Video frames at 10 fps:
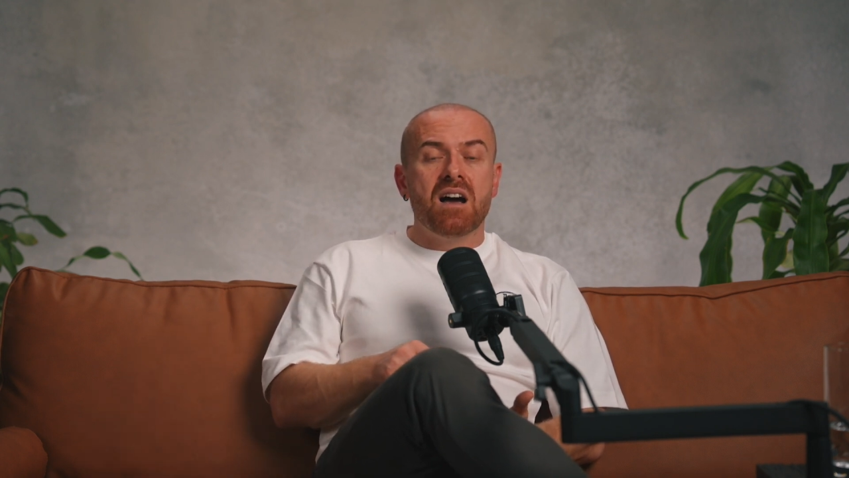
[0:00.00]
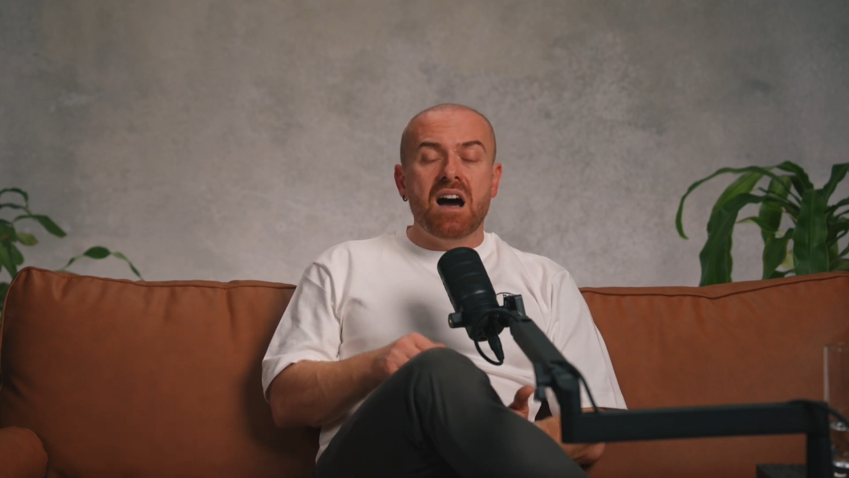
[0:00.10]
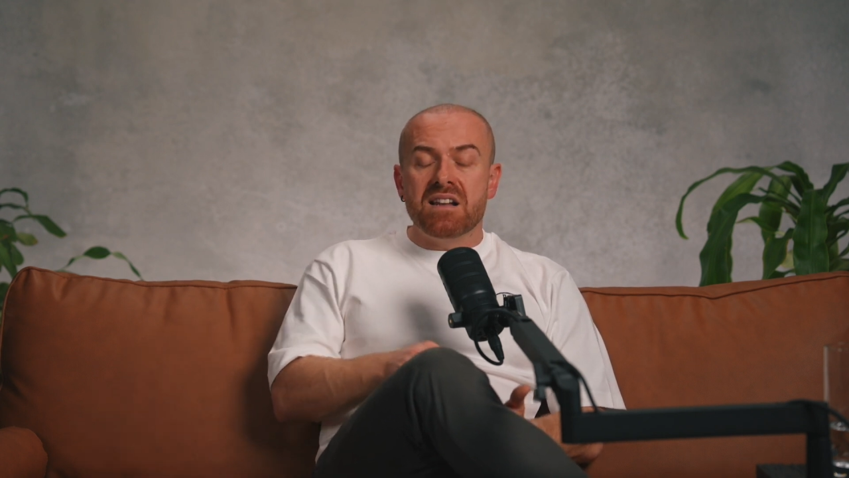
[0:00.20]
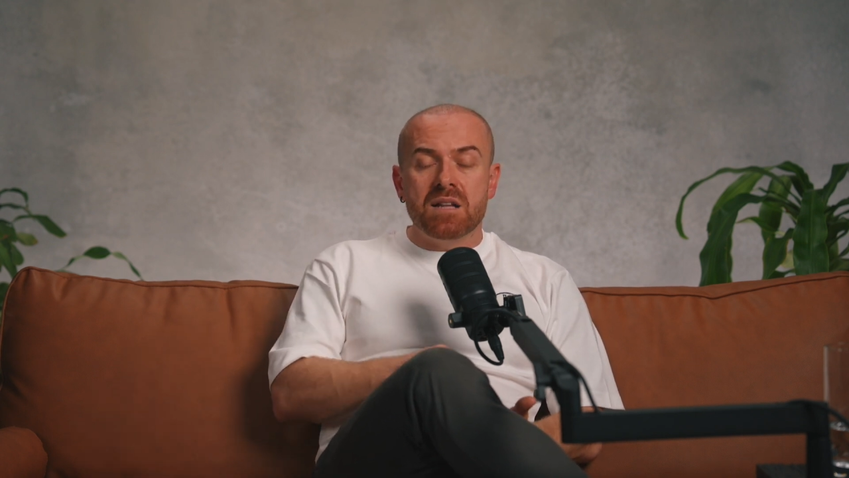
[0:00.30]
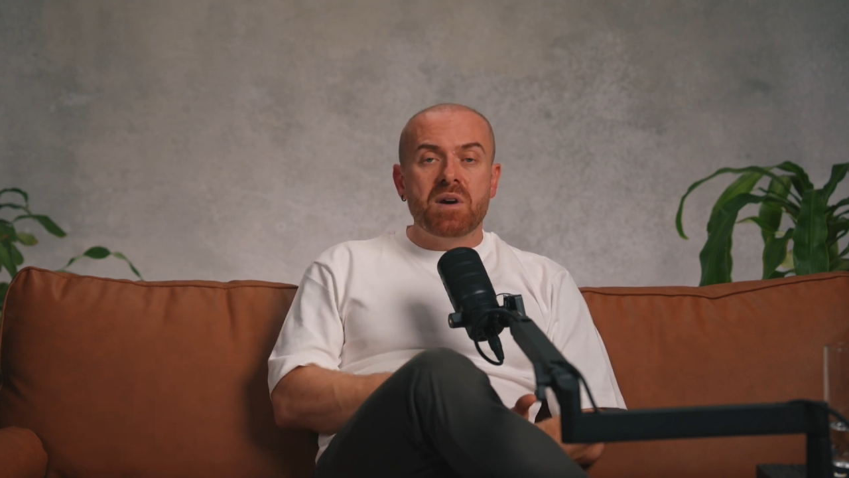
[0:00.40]

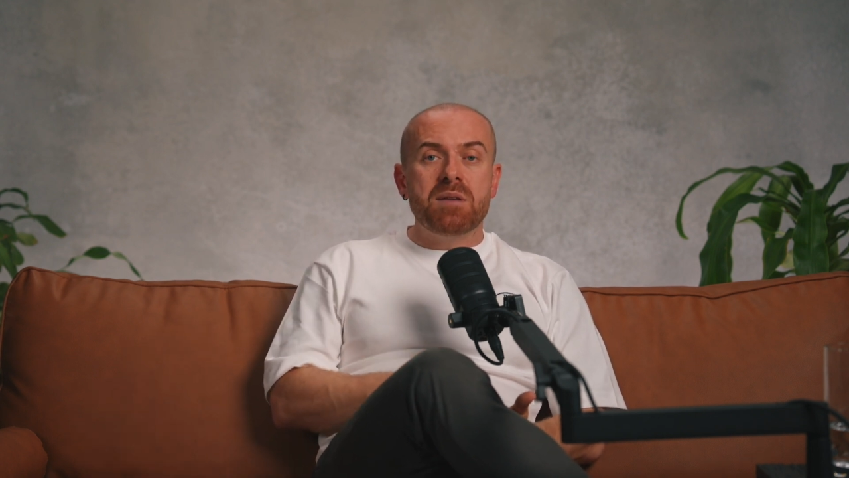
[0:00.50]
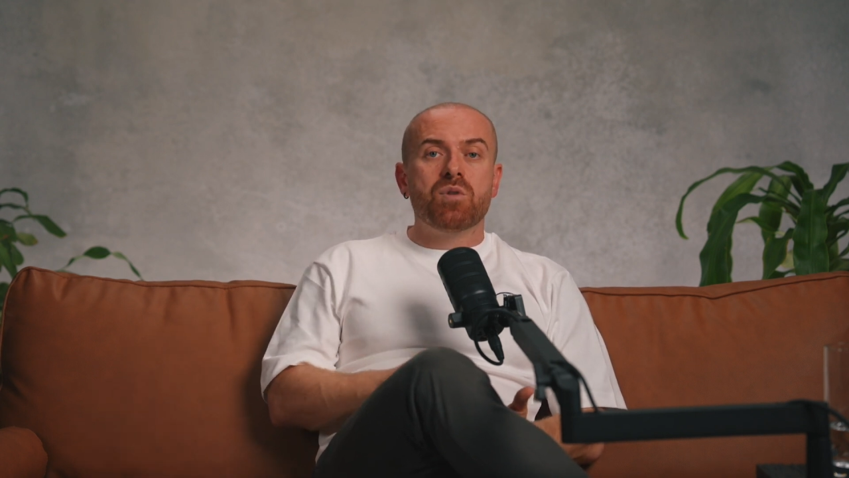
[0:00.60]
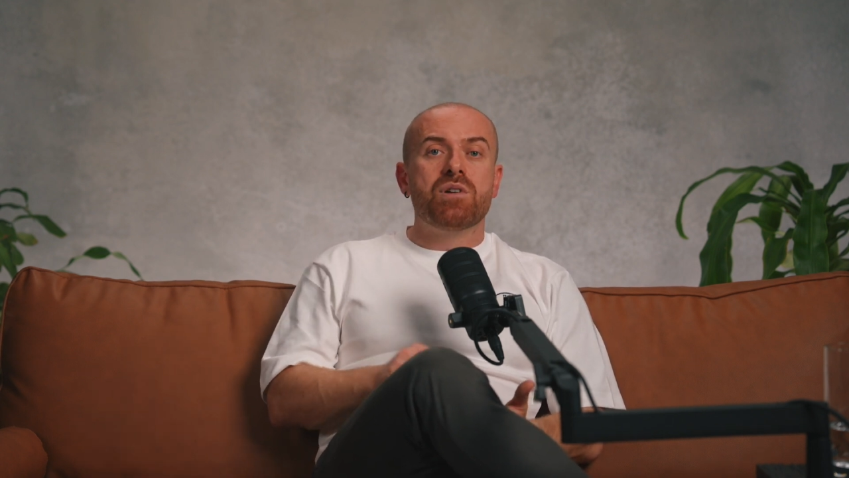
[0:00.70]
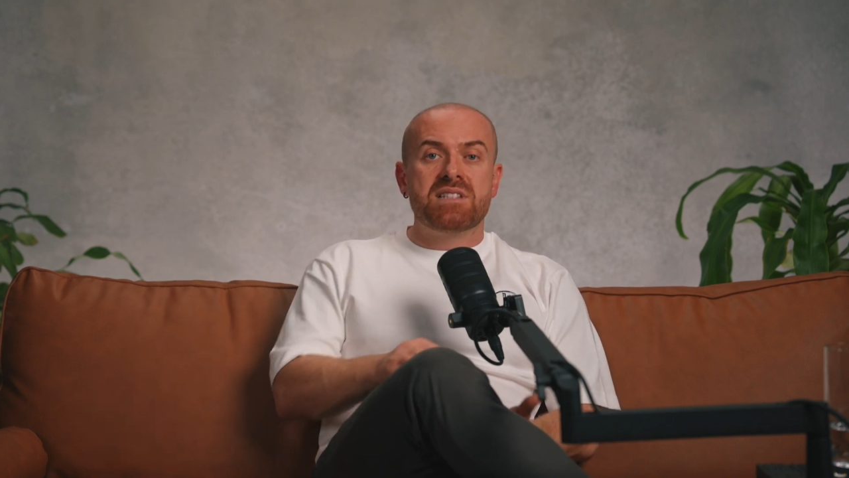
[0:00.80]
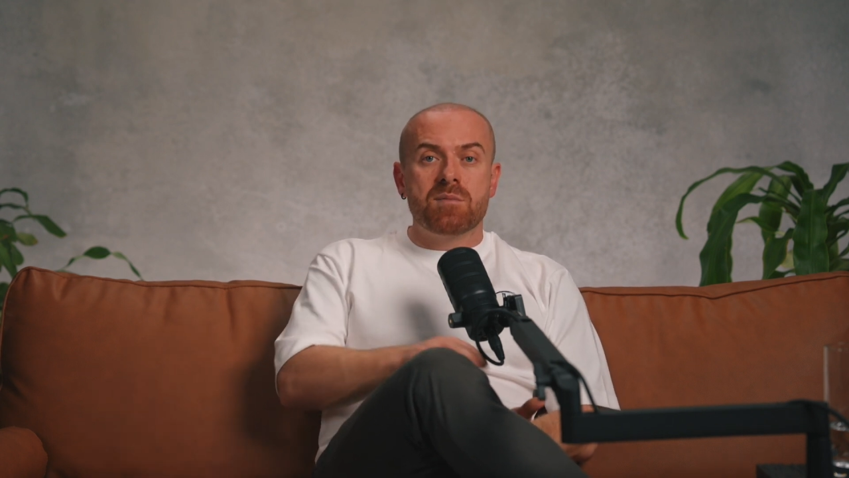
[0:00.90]
are not my
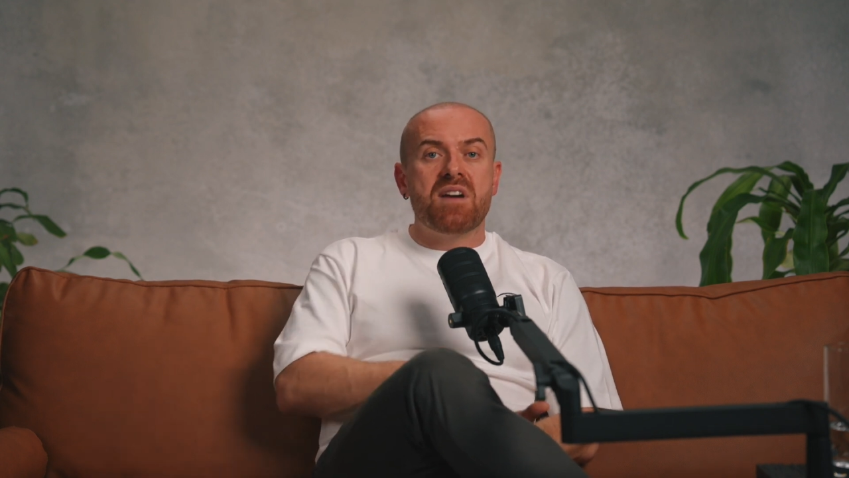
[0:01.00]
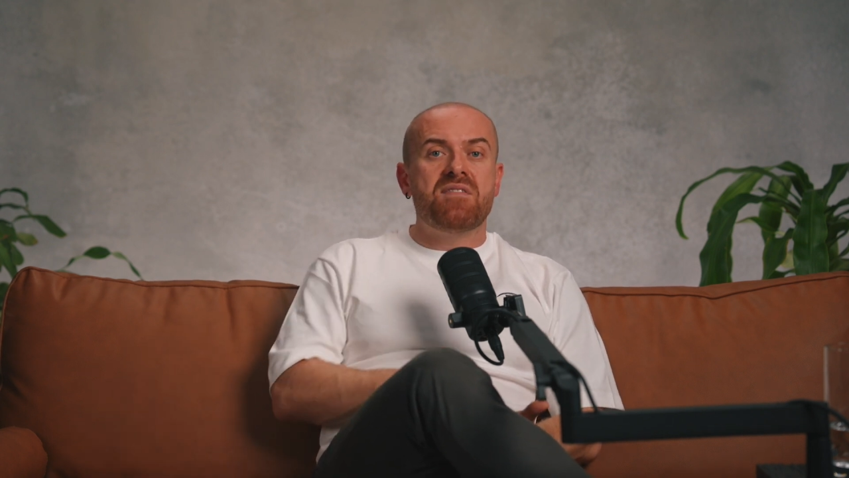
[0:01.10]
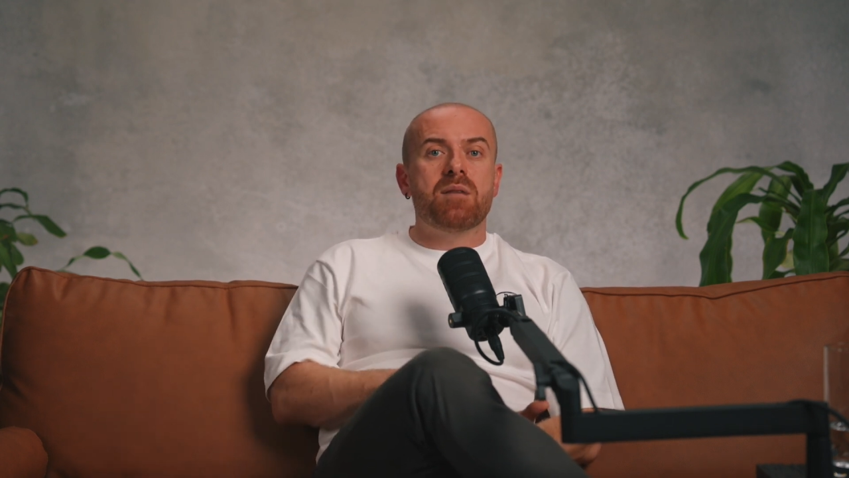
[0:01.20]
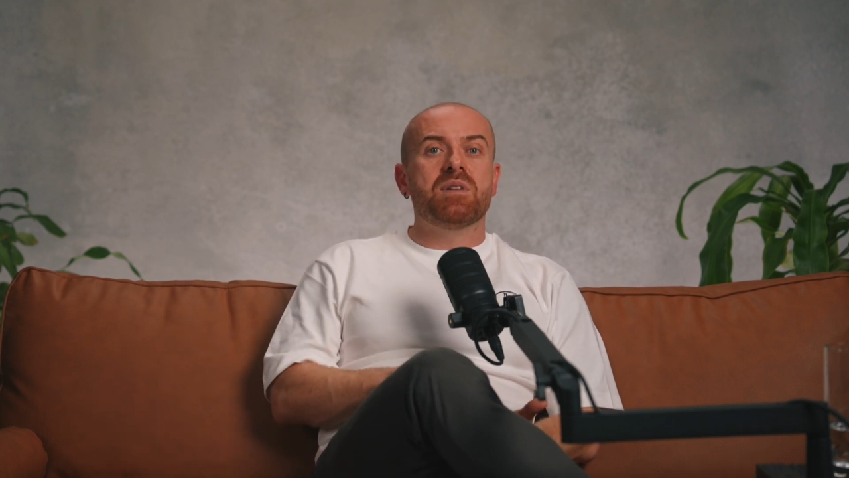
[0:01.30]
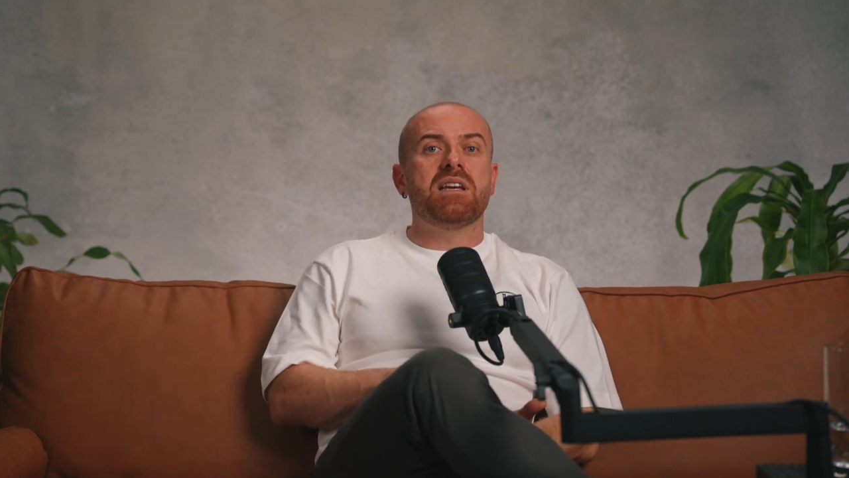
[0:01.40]
employees, they're my
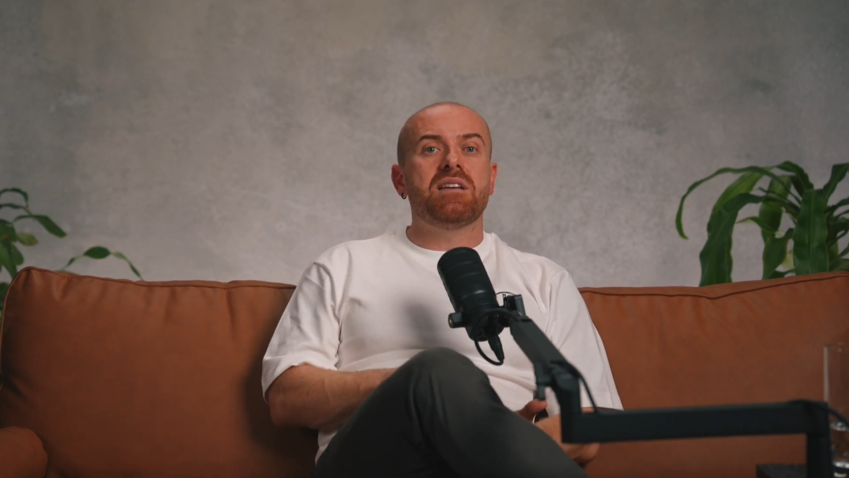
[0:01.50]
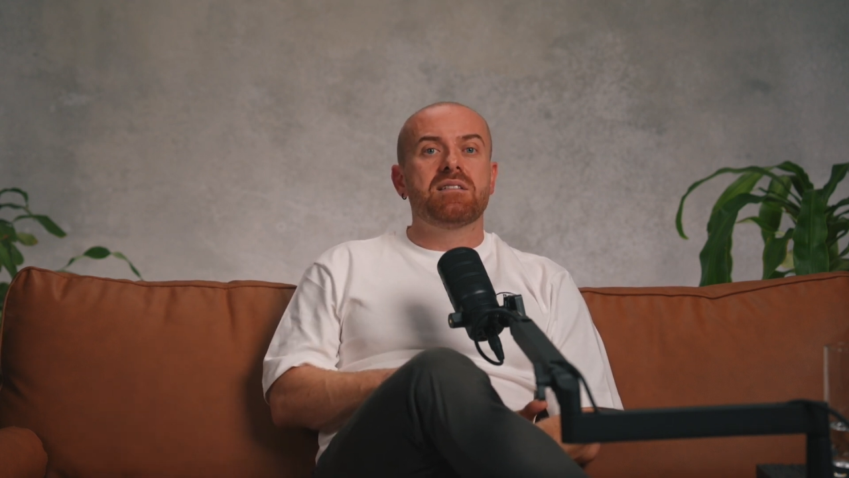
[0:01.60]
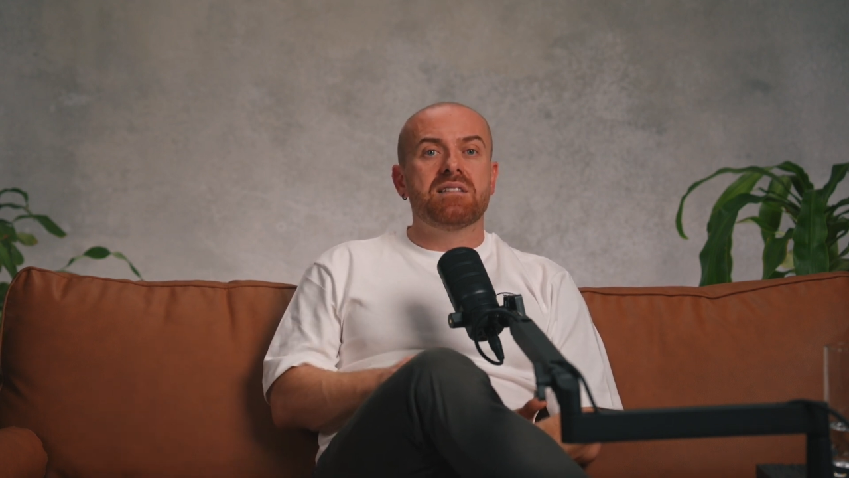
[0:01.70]
family.